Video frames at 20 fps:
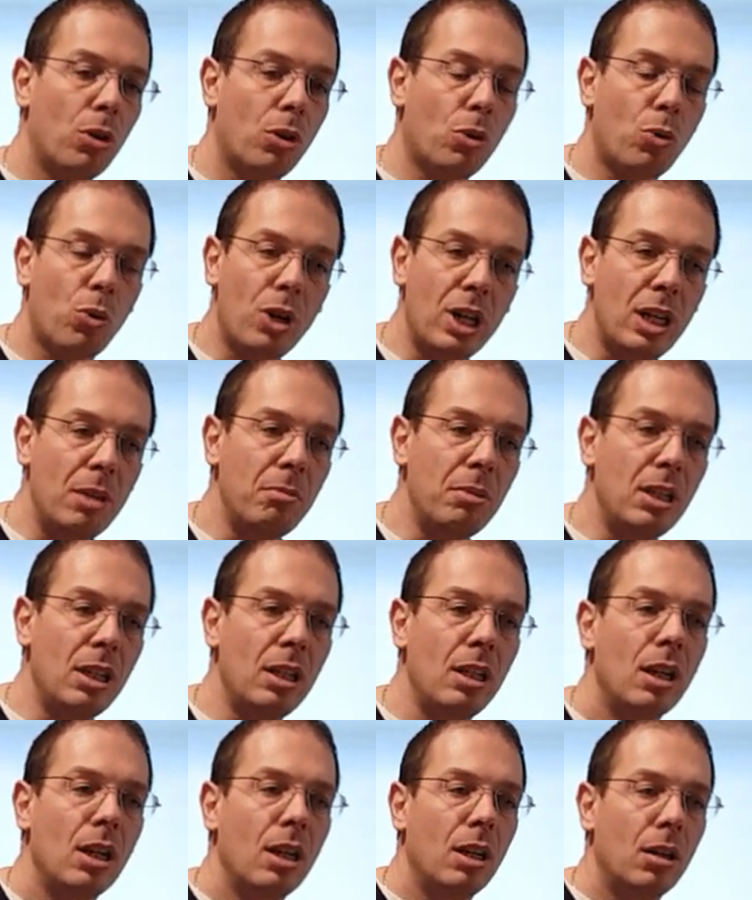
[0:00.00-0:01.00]

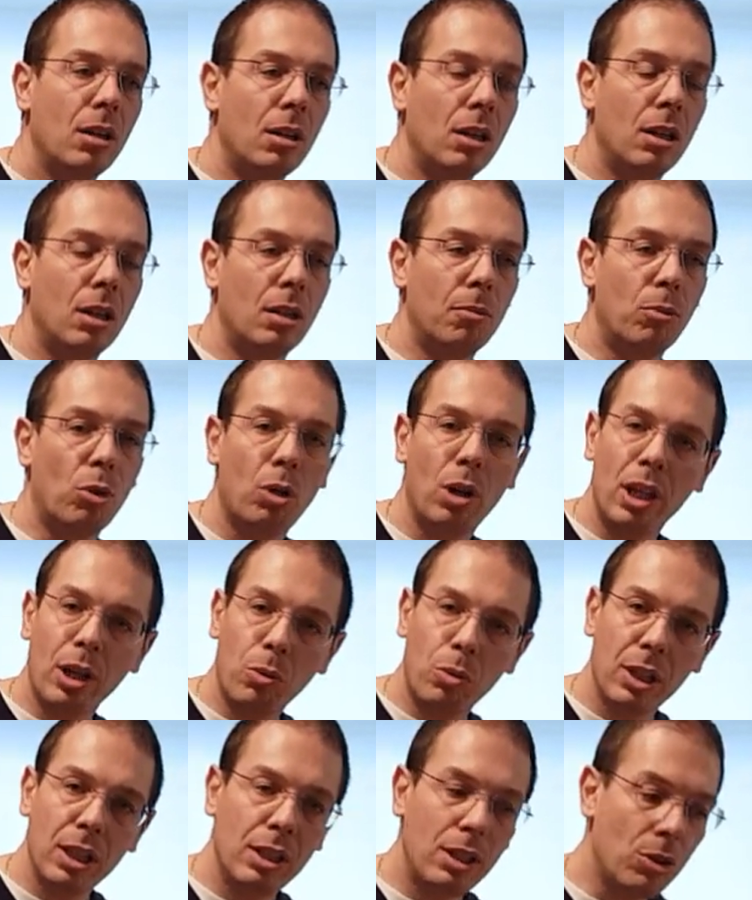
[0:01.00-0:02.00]
creamy, more
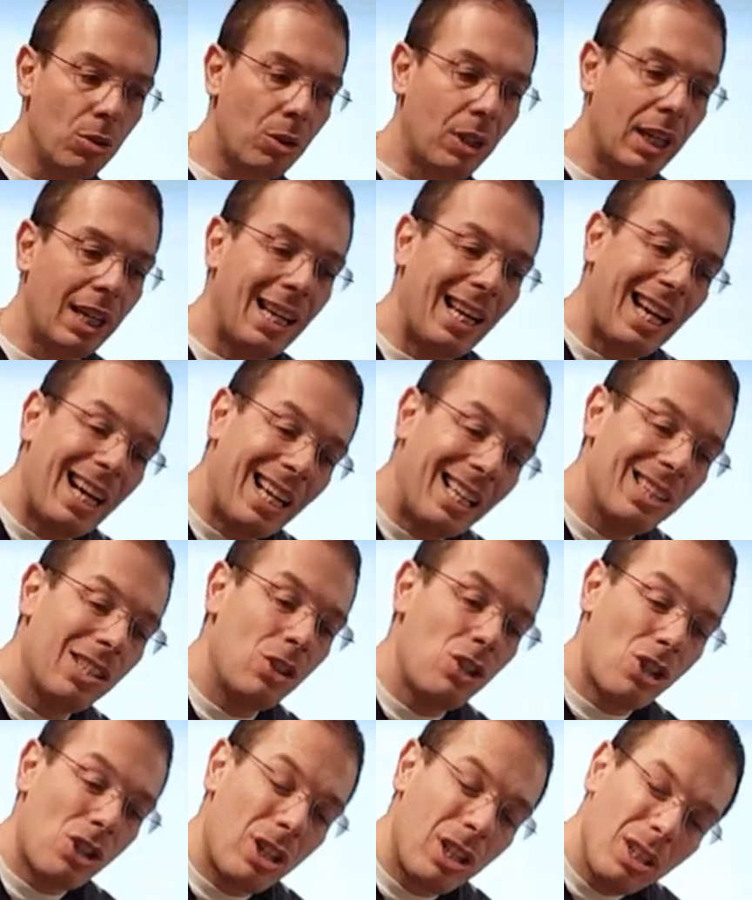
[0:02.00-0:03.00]
liquid, you can add
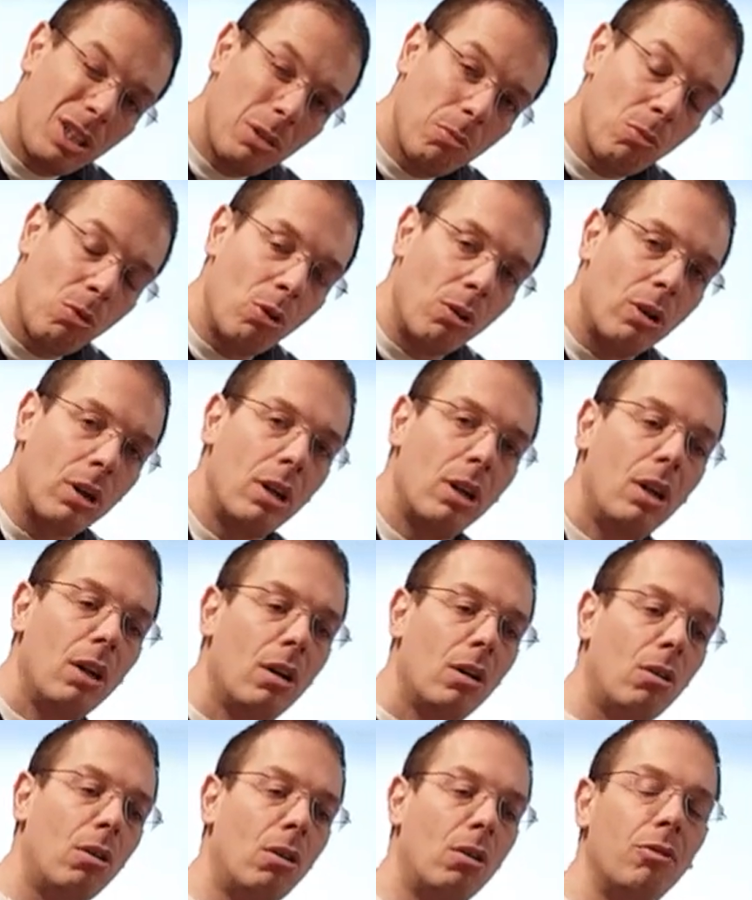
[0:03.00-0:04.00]
just a little more
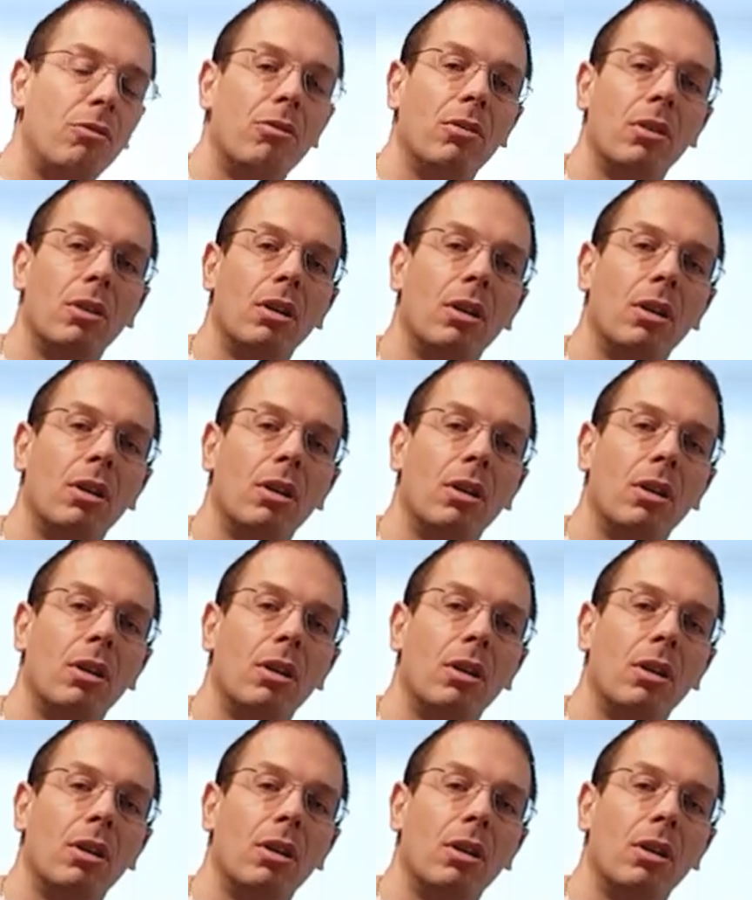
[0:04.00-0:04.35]
of